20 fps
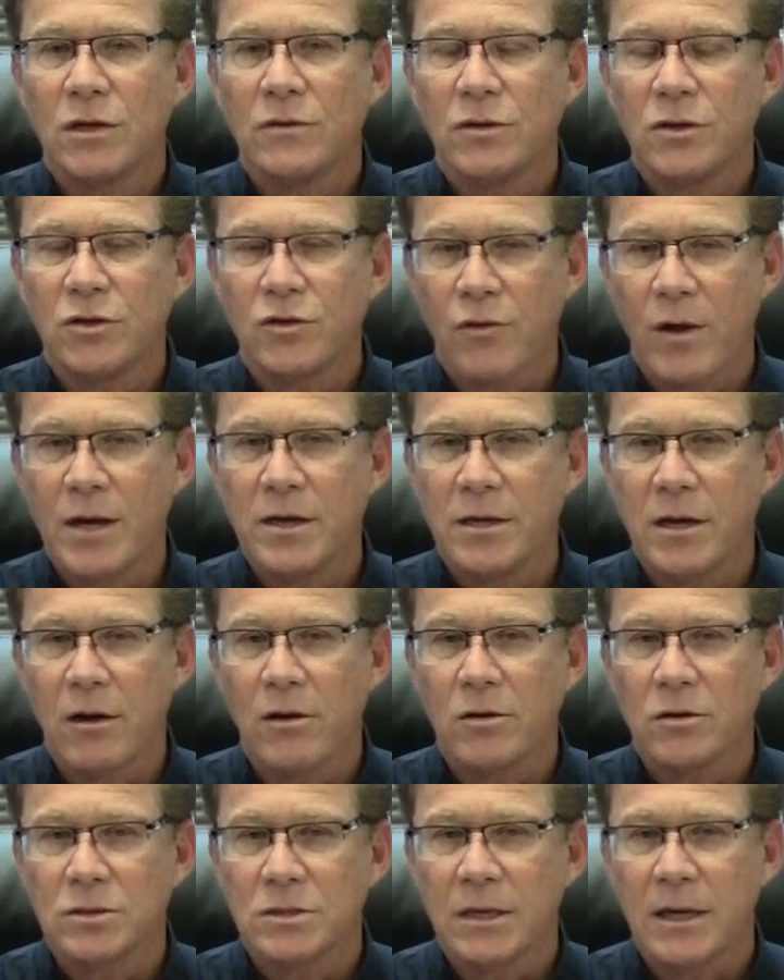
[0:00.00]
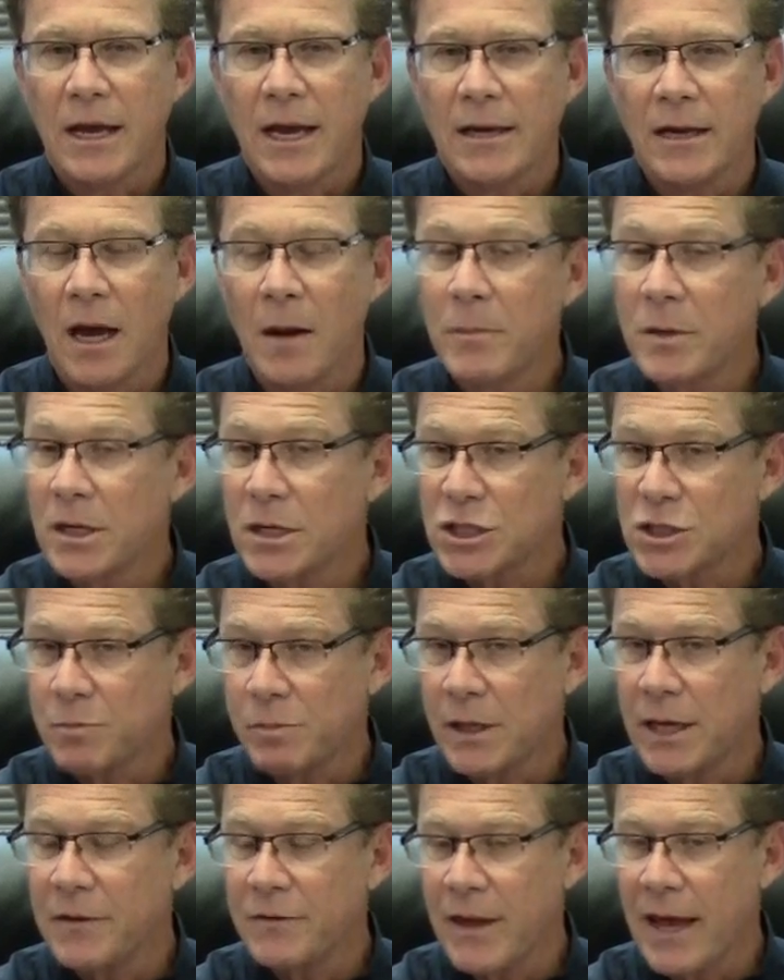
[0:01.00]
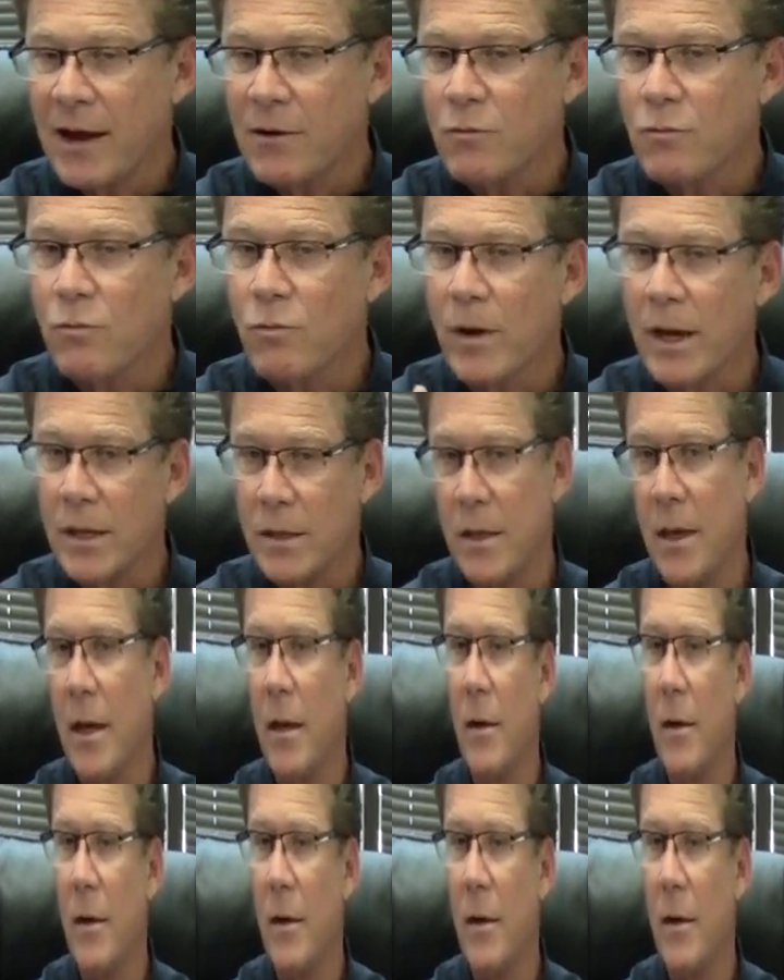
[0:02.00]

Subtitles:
at the trend arrows, and I'm going to explain that right